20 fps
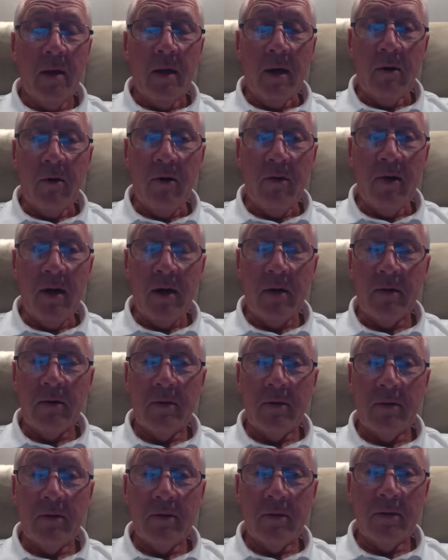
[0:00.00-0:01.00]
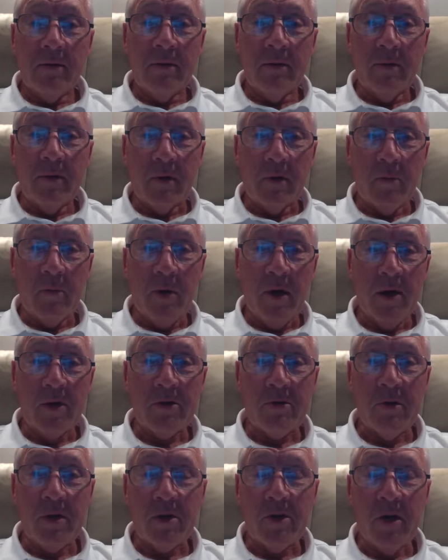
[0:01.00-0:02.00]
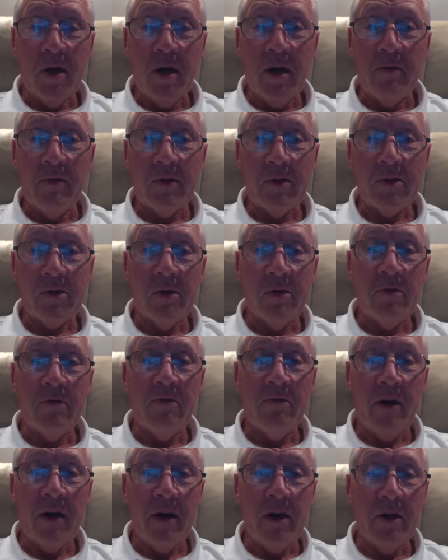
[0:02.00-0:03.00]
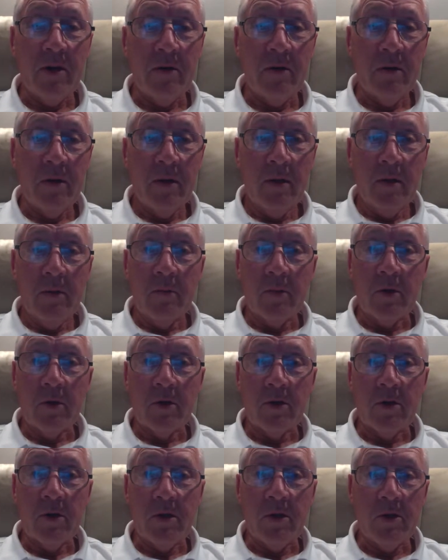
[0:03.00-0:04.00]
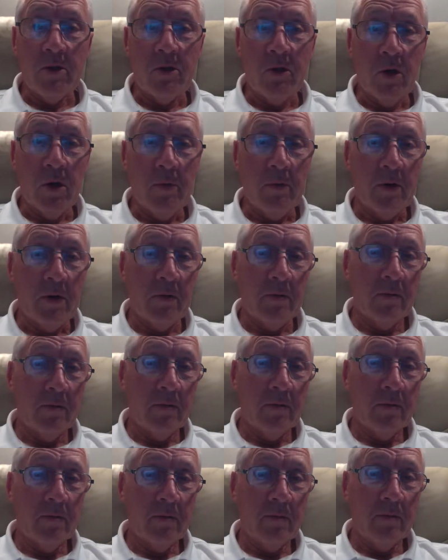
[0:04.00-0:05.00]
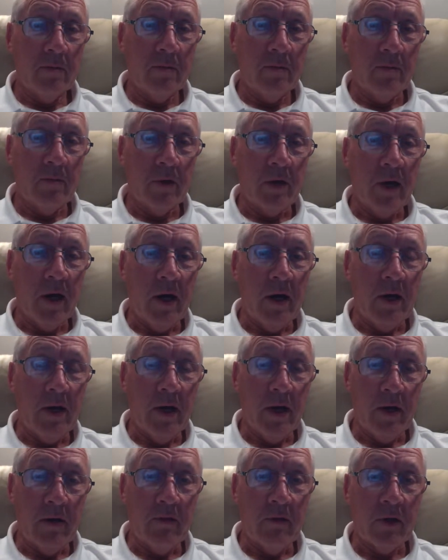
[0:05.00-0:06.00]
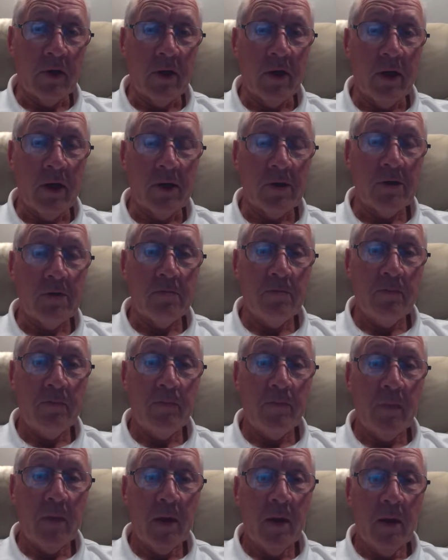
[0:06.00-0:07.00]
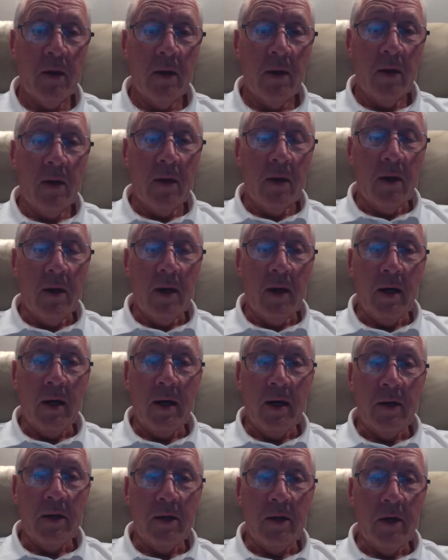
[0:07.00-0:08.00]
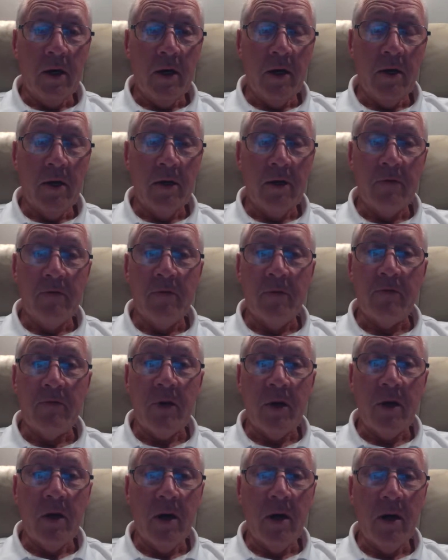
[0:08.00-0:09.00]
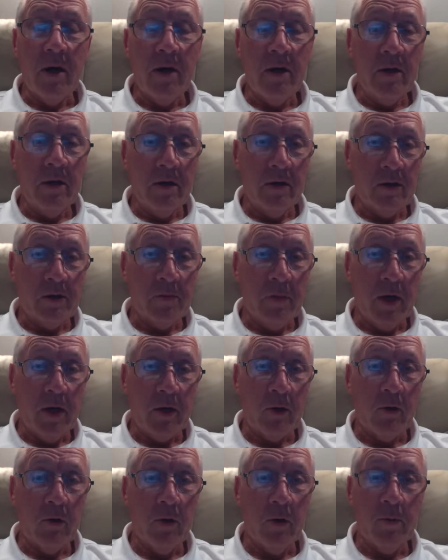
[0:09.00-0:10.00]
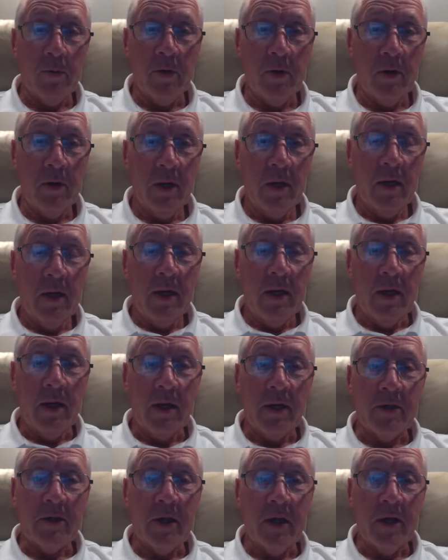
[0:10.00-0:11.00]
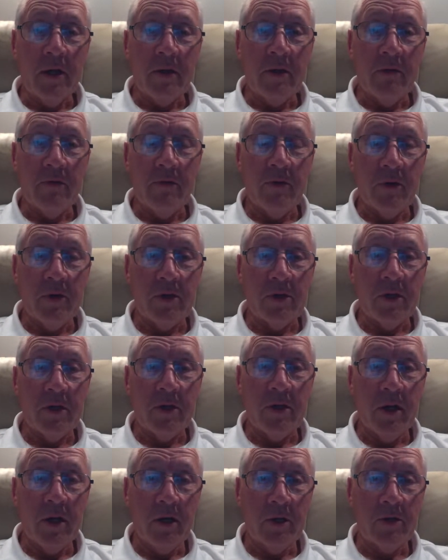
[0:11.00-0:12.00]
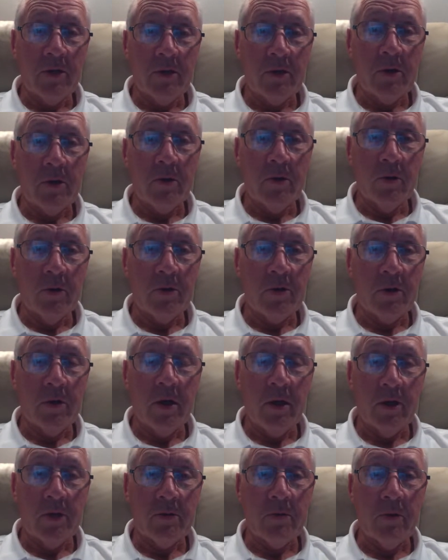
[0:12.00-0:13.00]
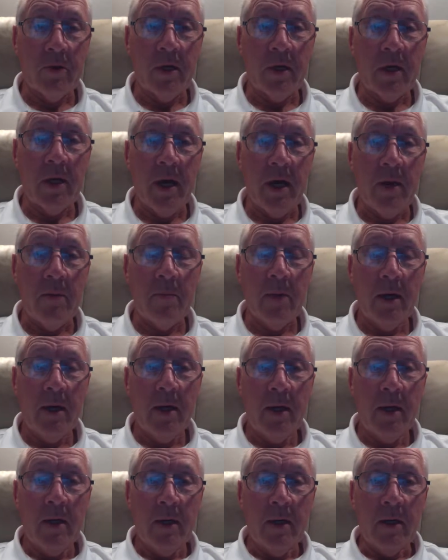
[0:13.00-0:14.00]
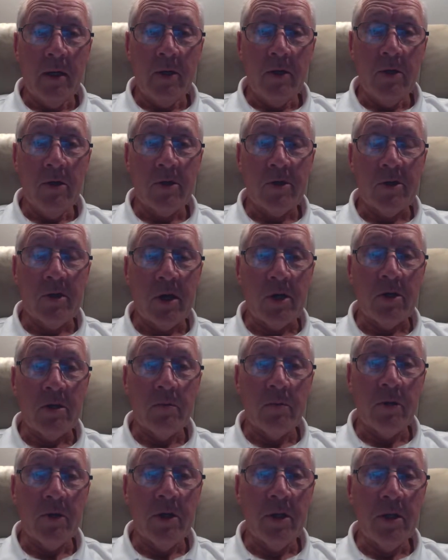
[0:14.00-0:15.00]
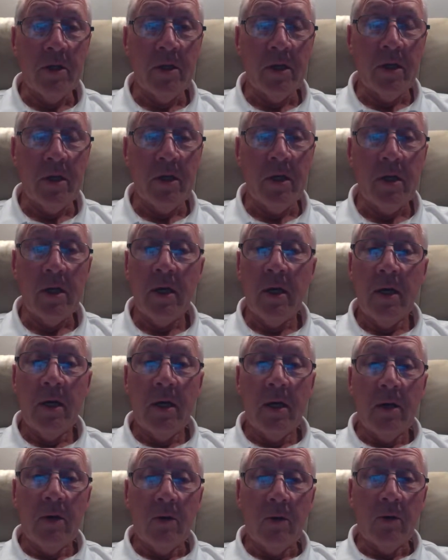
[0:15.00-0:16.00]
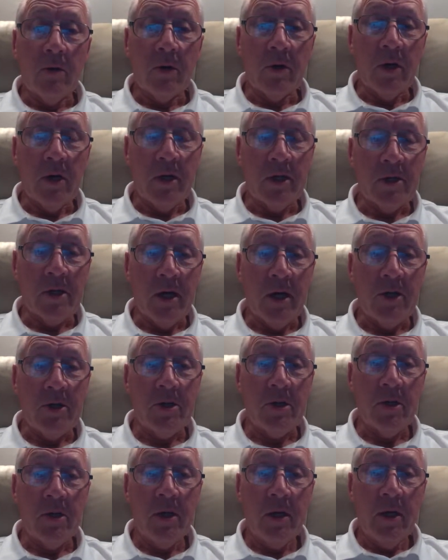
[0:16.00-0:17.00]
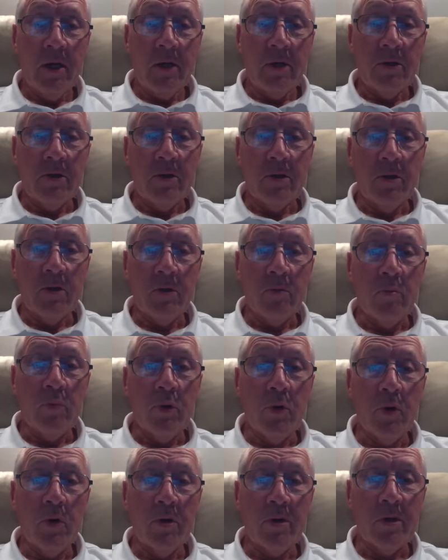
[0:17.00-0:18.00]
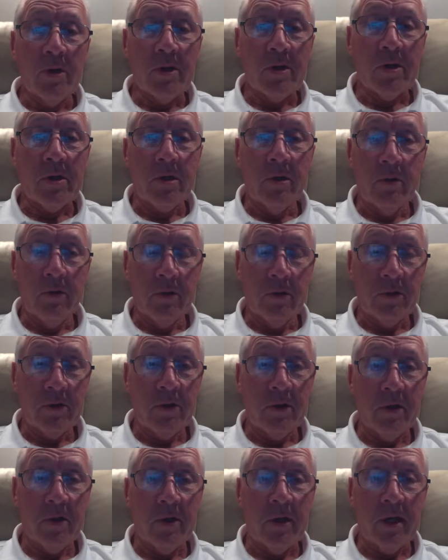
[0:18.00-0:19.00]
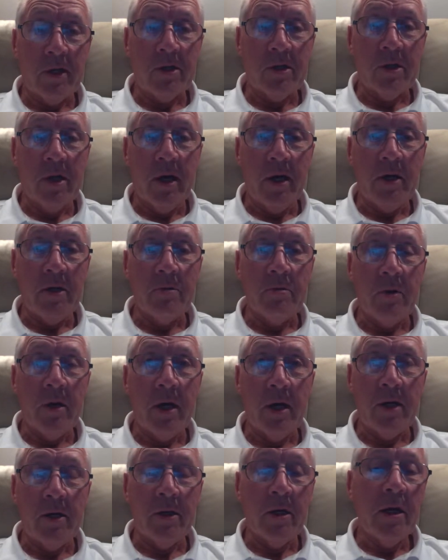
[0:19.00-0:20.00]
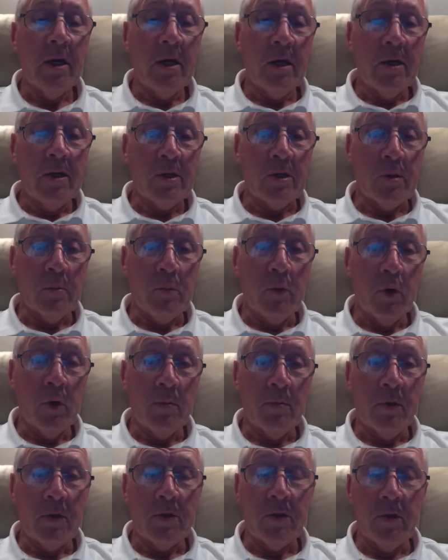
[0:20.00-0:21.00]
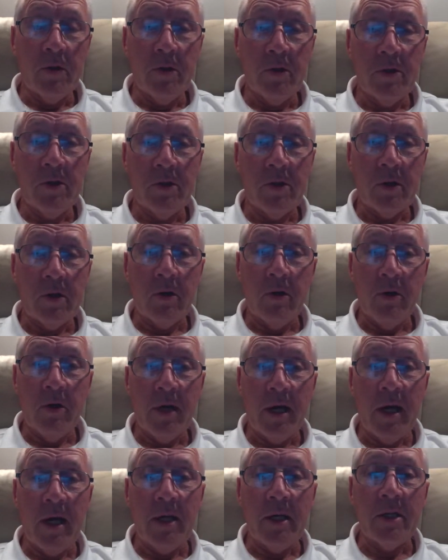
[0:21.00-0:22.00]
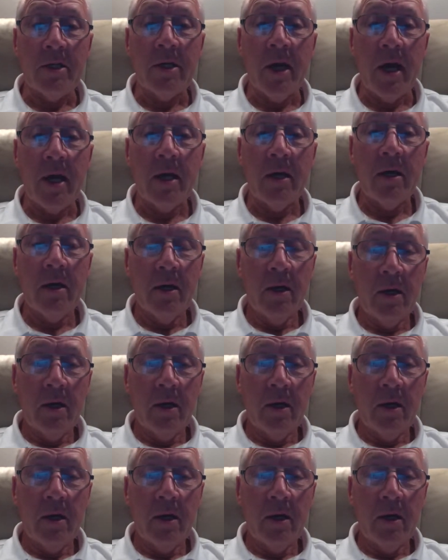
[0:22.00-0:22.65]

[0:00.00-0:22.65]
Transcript: However, the compulsory side of it soon faded because of the enjoyment we gained out of the cadets. In 1959, I was made a corporal and attended the first intelligence course at Holsworthy Camp, a new section within the organisation to broaden the skills. At that stage, we had support platoons, including anti-tank,